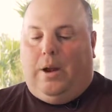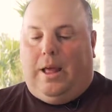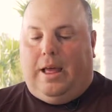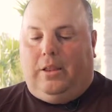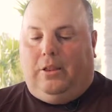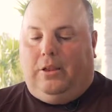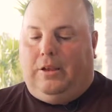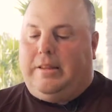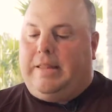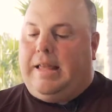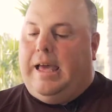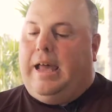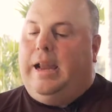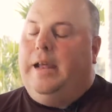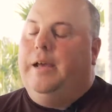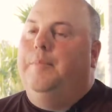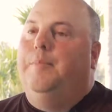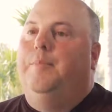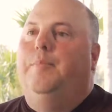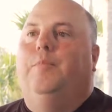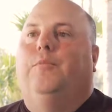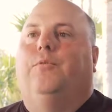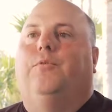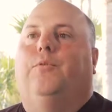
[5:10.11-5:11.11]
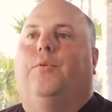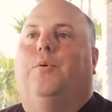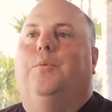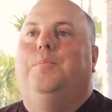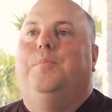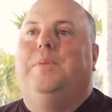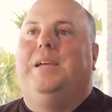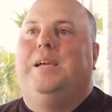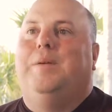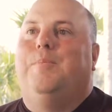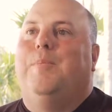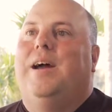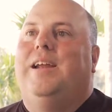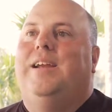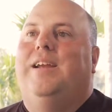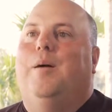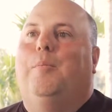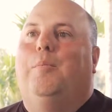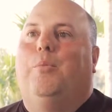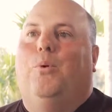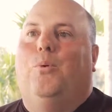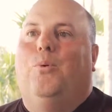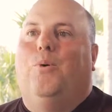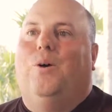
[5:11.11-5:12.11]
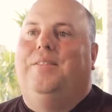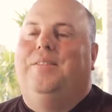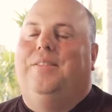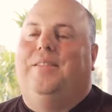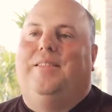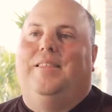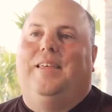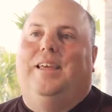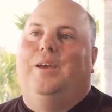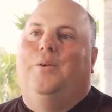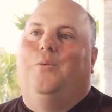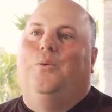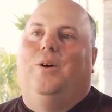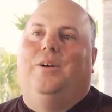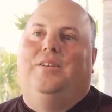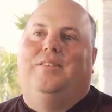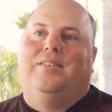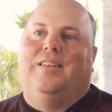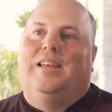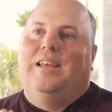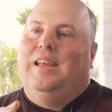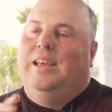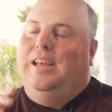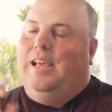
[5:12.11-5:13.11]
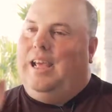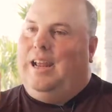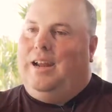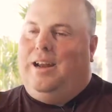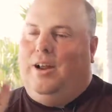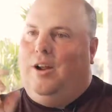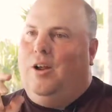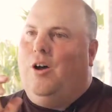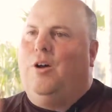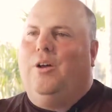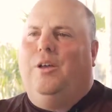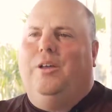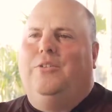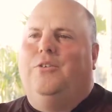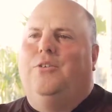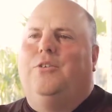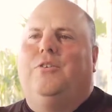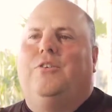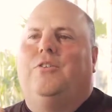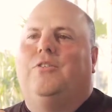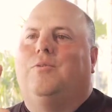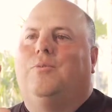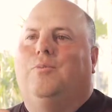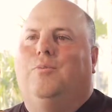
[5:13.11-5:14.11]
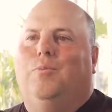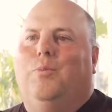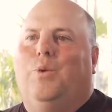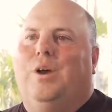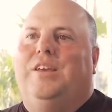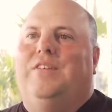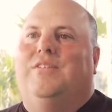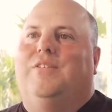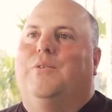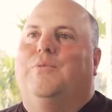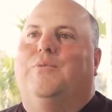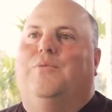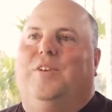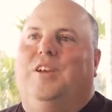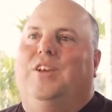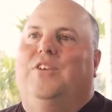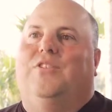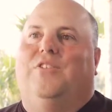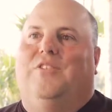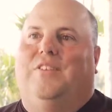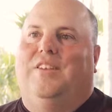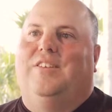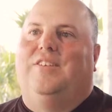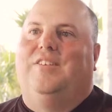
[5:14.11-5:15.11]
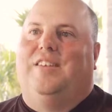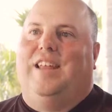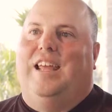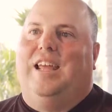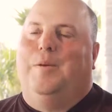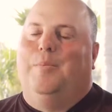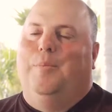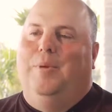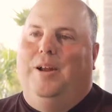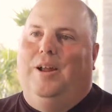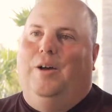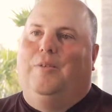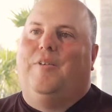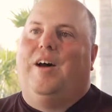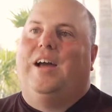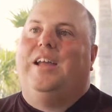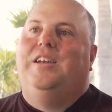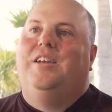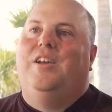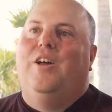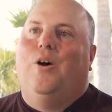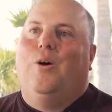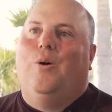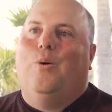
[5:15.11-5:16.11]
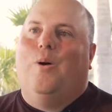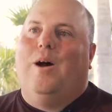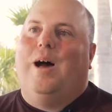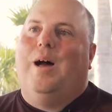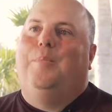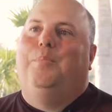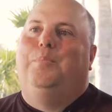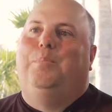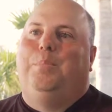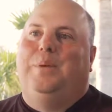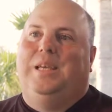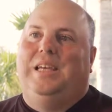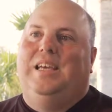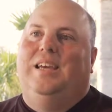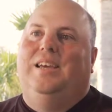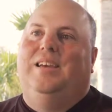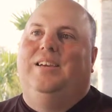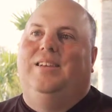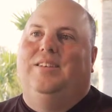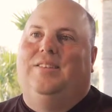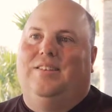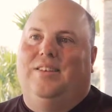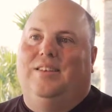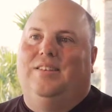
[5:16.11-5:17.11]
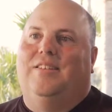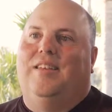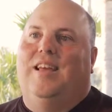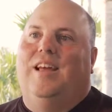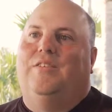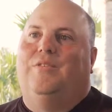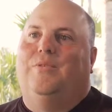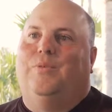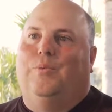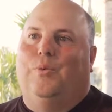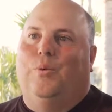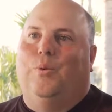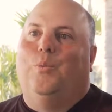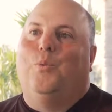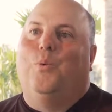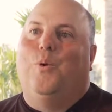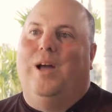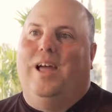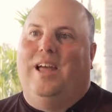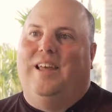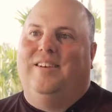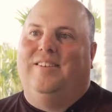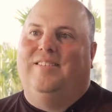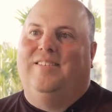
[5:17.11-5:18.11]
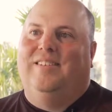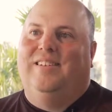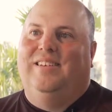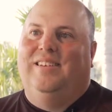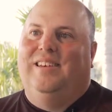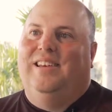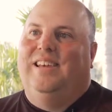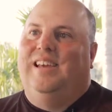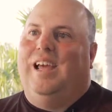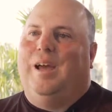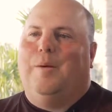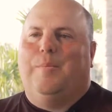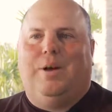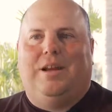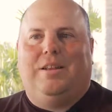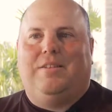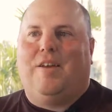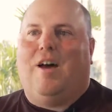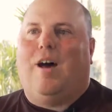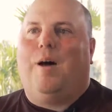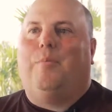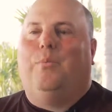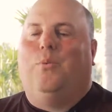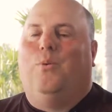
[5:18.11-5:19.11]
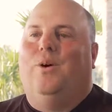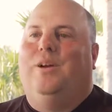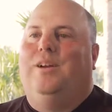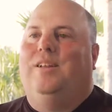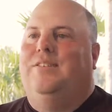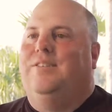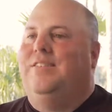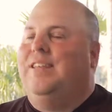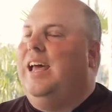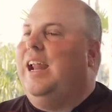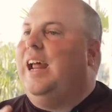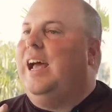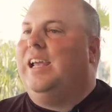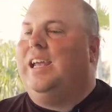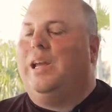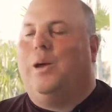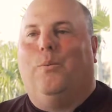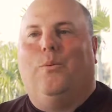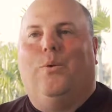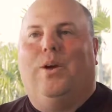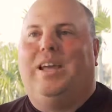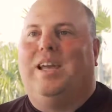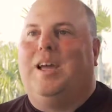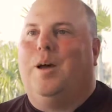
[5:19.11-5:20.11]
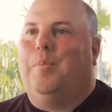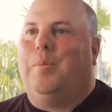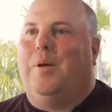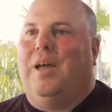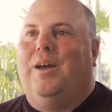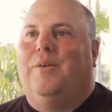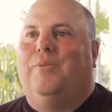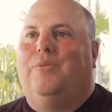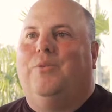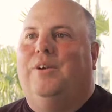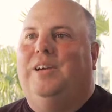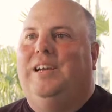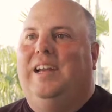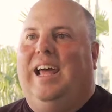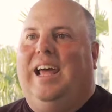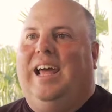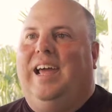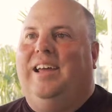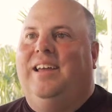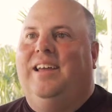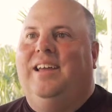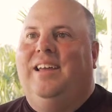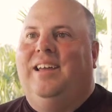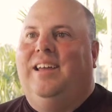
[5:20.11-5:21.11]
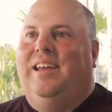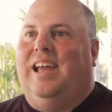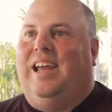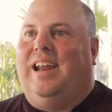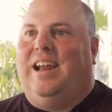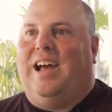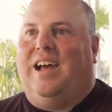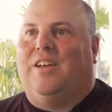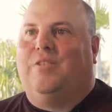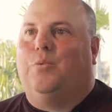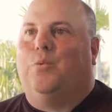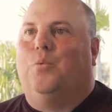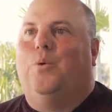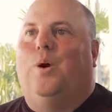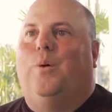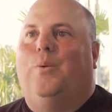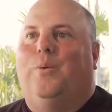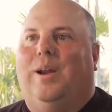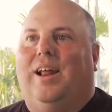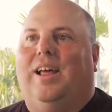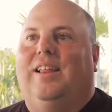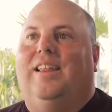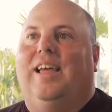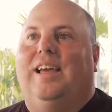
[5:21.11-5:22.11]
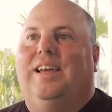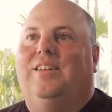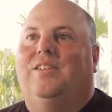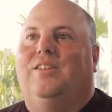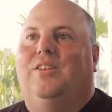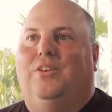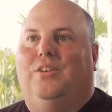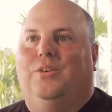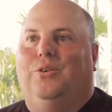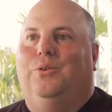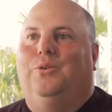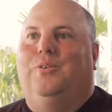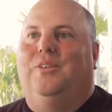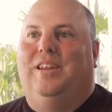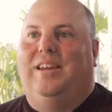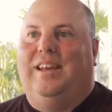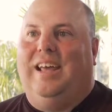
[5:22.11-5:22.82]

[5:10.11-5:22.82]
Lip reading: when I looked at it, for me, my number number one thing was, and they're just ways to finish the statement of, I know I'm being successful when. And my top one is that I can wake up every day and ask, what would I like to do